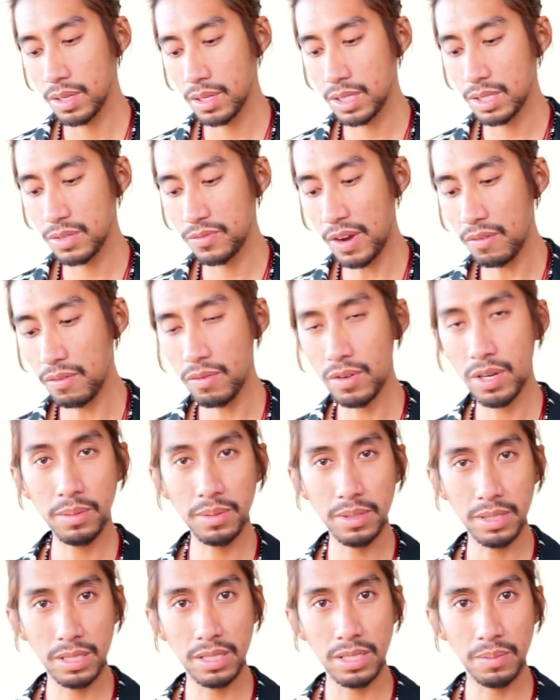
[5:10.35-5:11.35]
This Five of
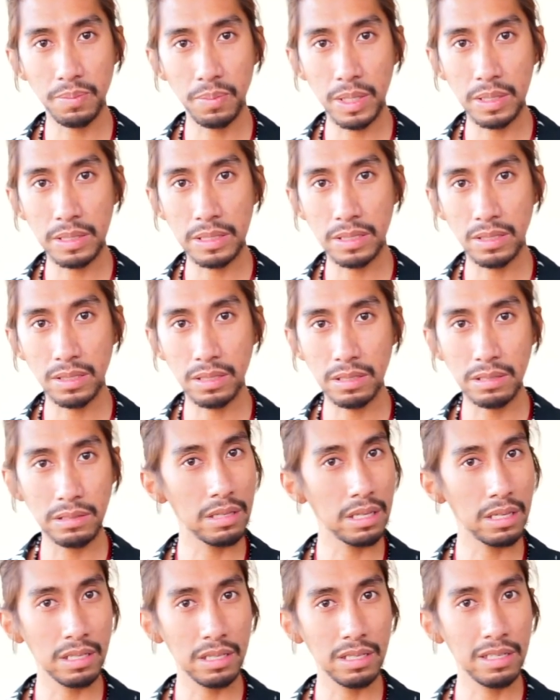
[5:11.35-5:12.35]
Cups is disappointment. It's
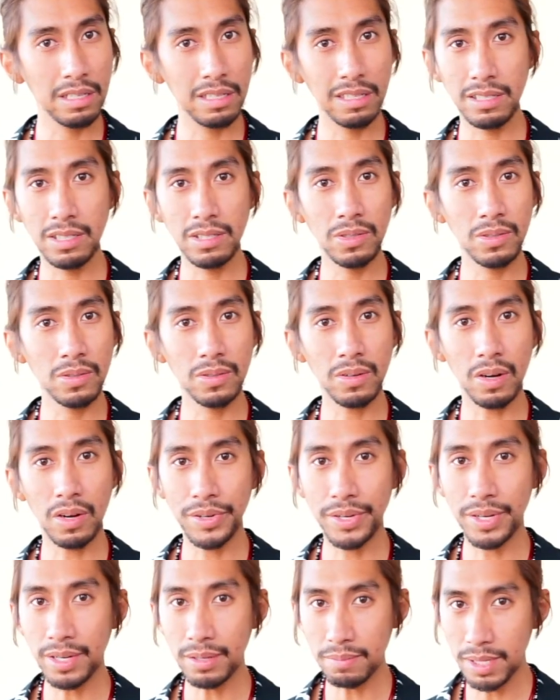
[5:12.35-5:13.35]
like, you are
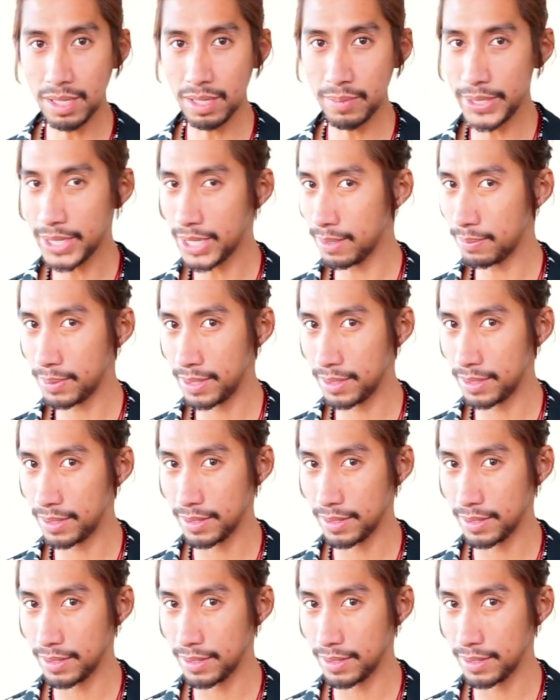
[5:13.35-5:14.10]
not making me happy.